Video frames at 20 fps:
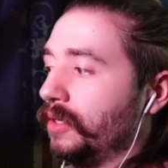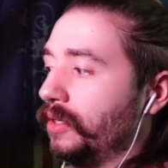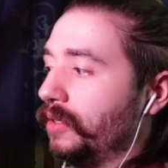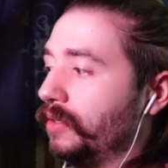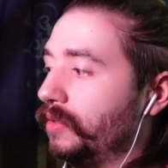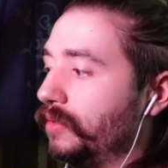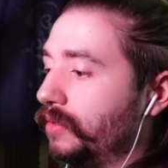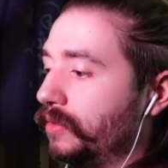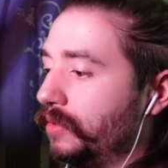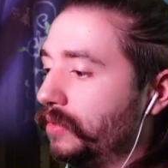
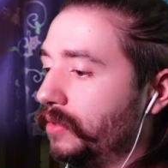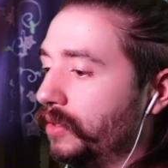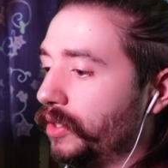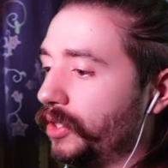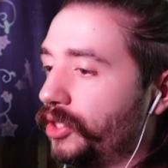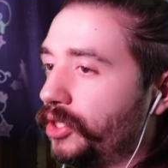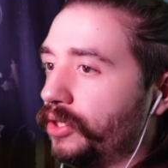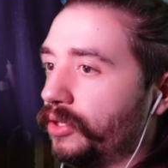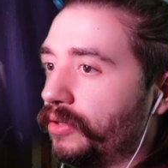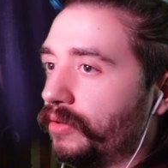Oh, I
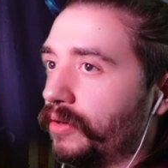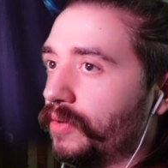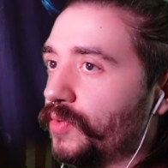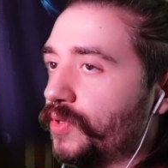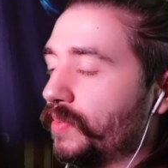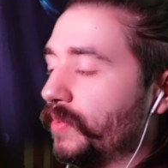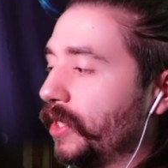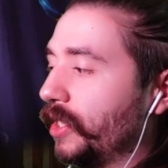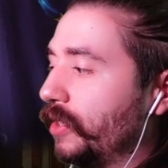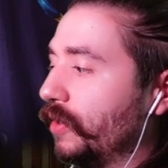should have thrown
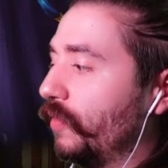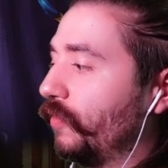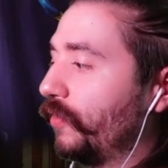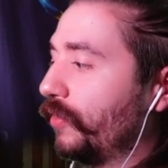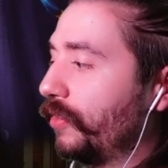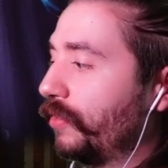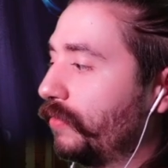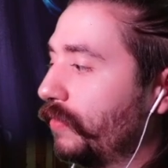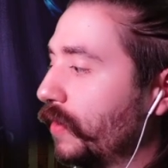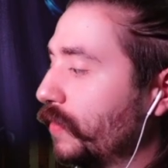some like go for the
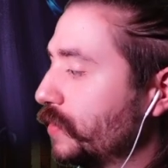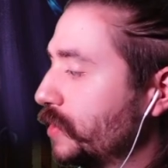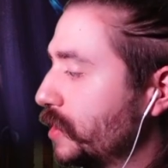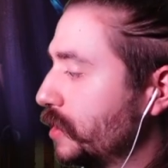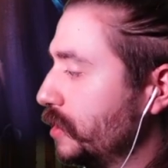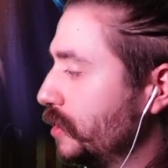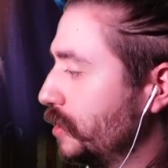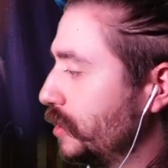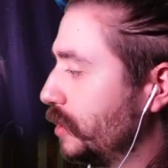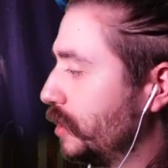throats
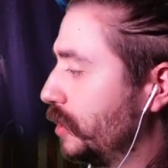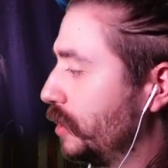in.